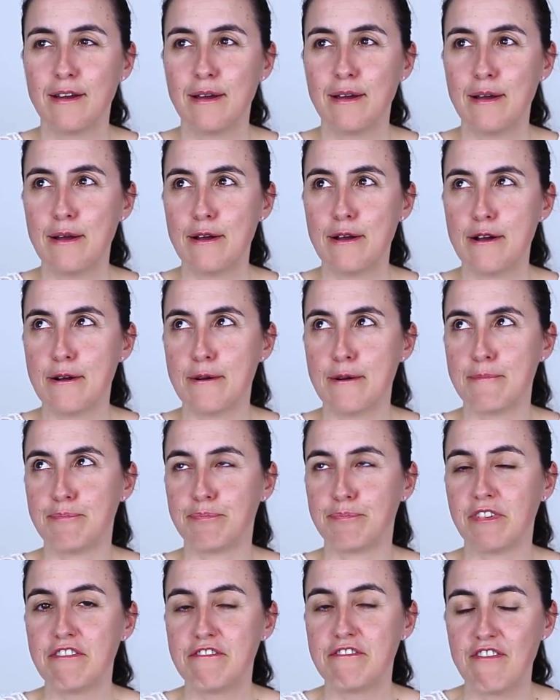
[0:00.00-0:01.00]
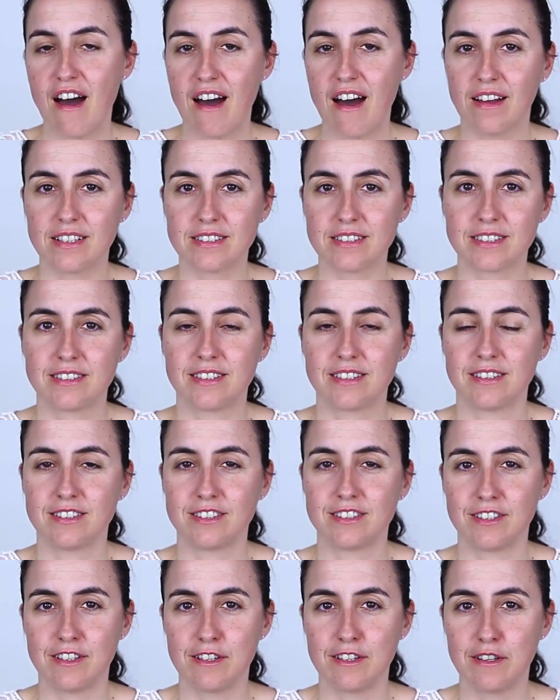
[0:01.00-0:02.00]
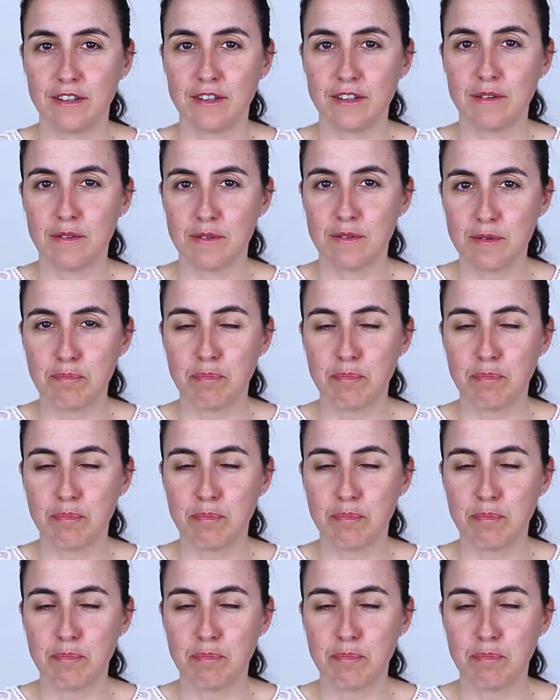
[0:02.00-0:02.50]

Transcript: um, fast. So it,